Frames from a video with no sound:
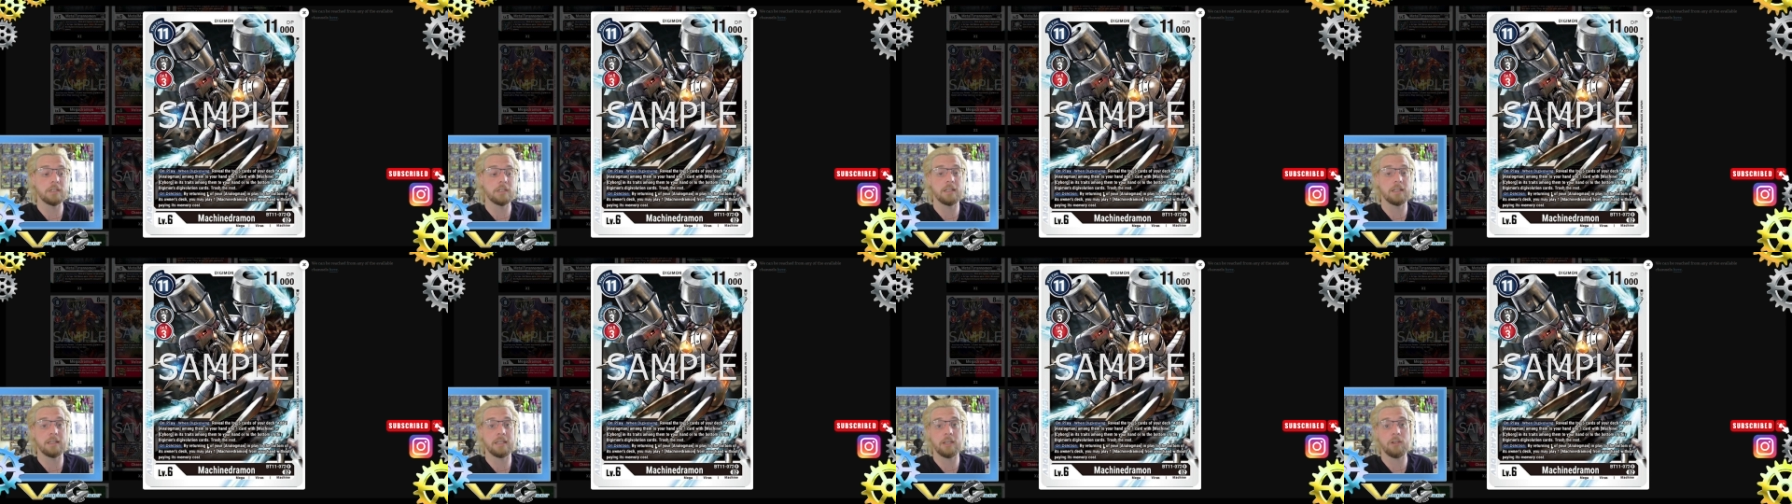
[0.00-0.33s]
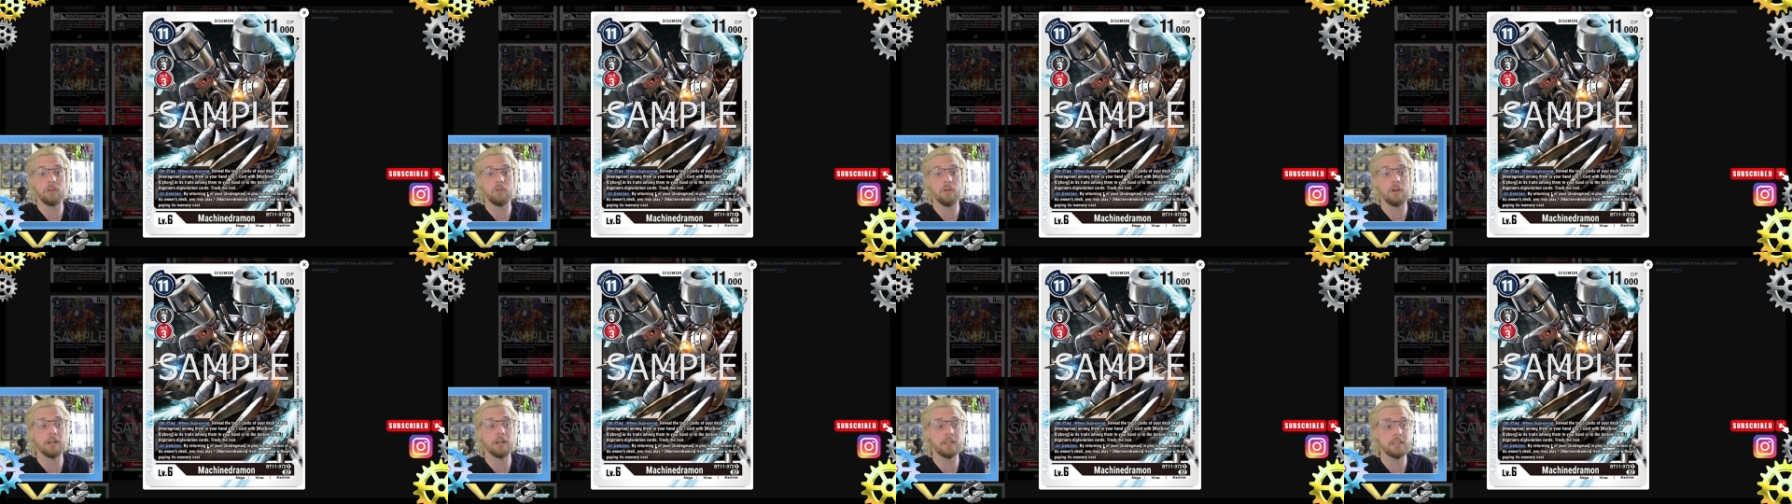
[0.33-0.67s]

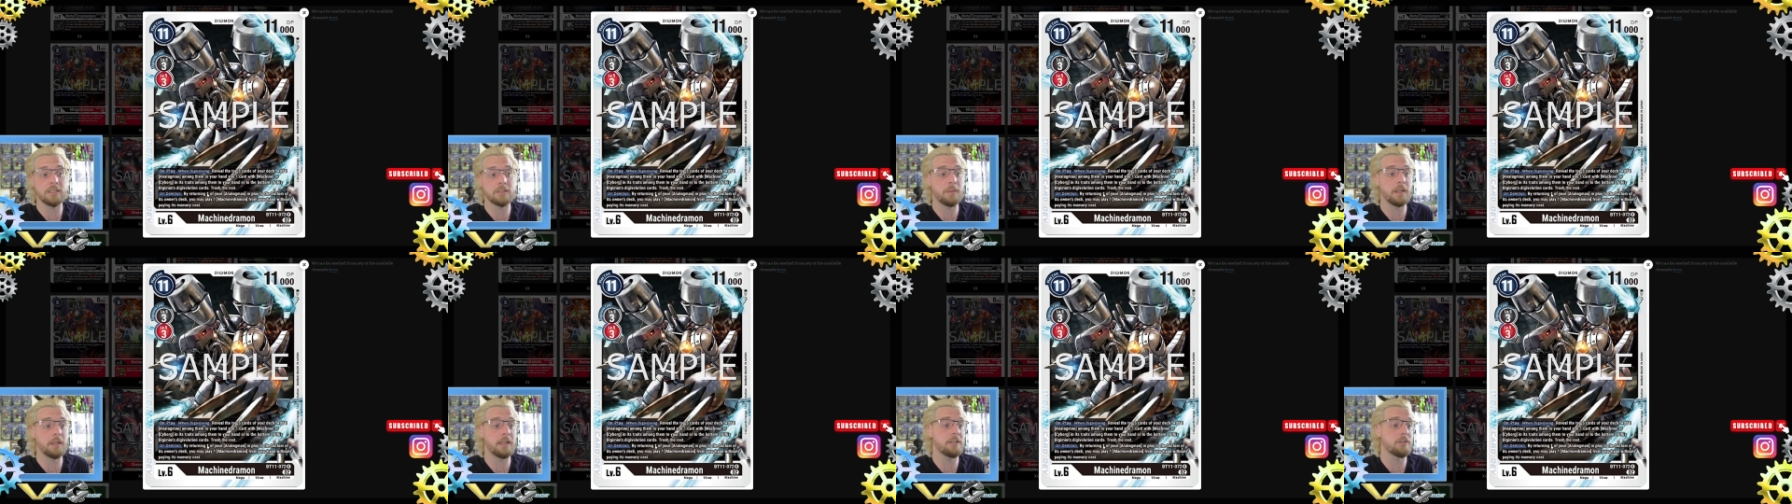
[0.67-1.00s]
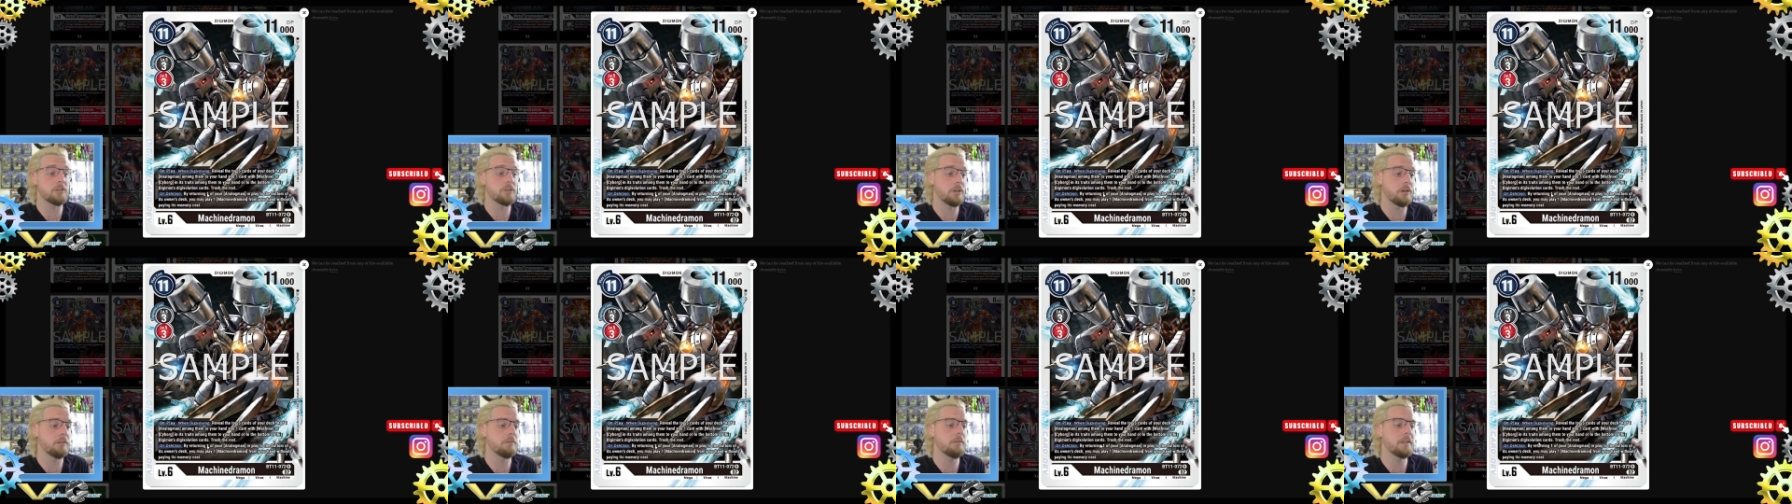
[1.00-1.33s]
continue on his play.
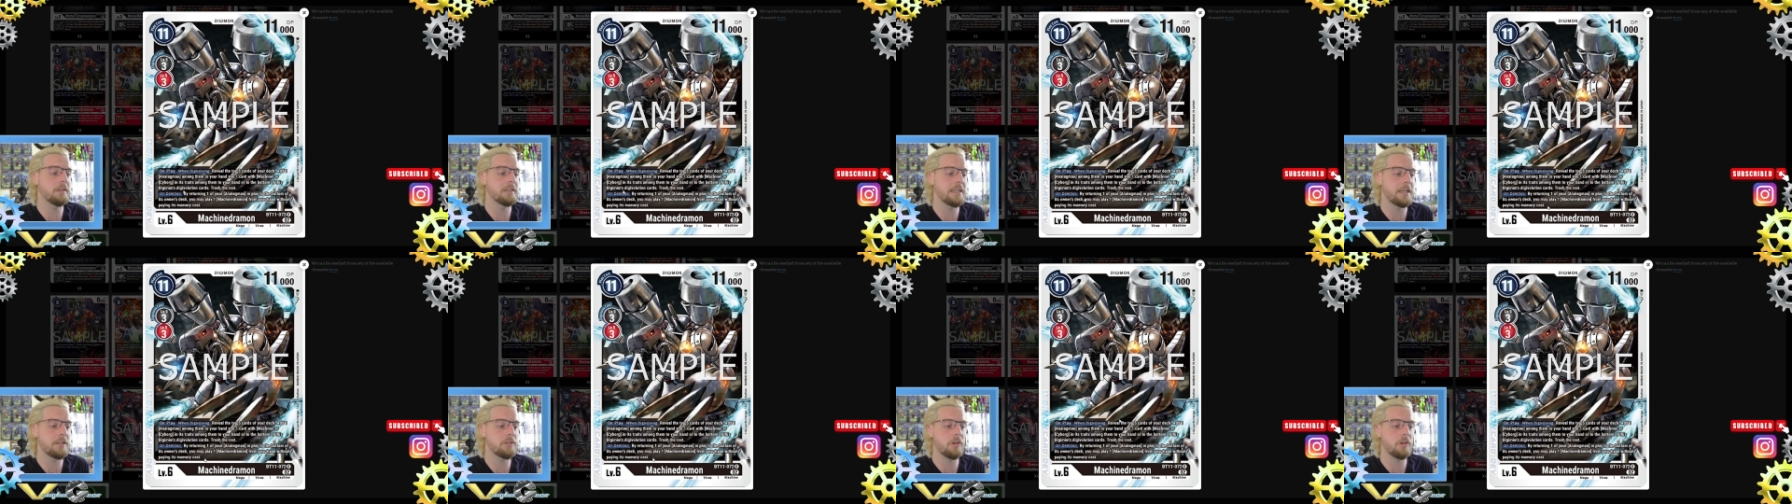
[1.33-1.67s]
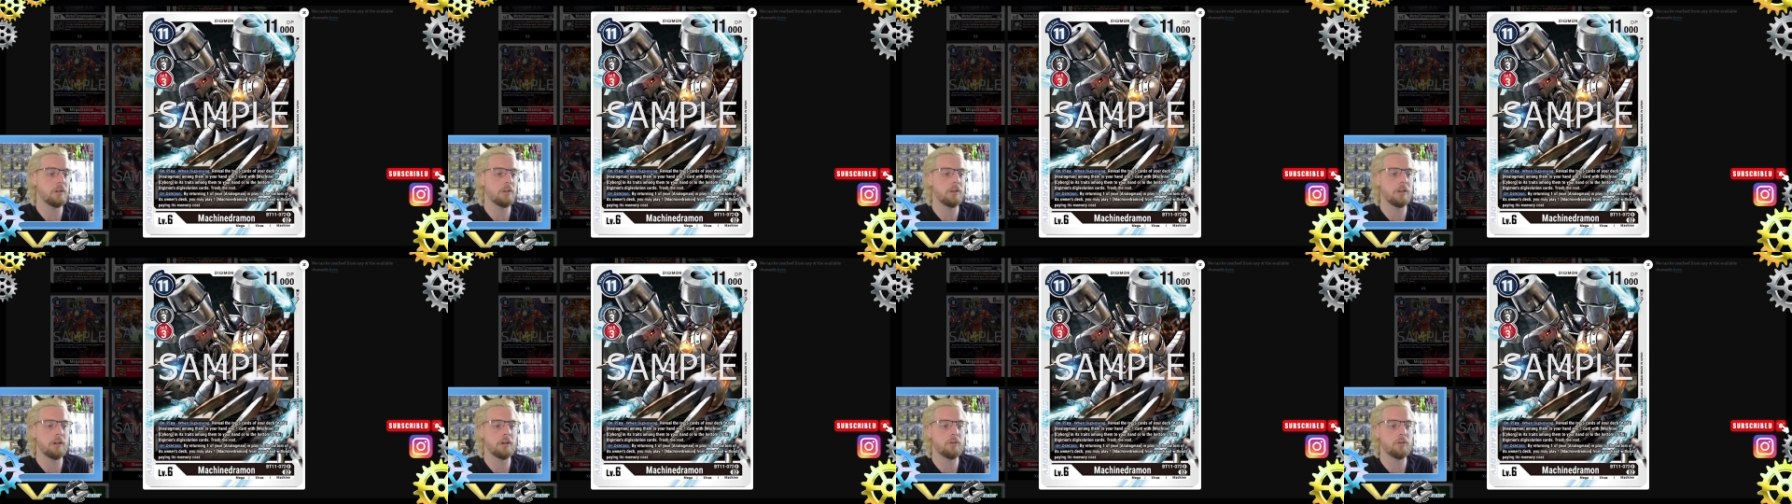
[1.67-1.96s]
So there's actually a lot of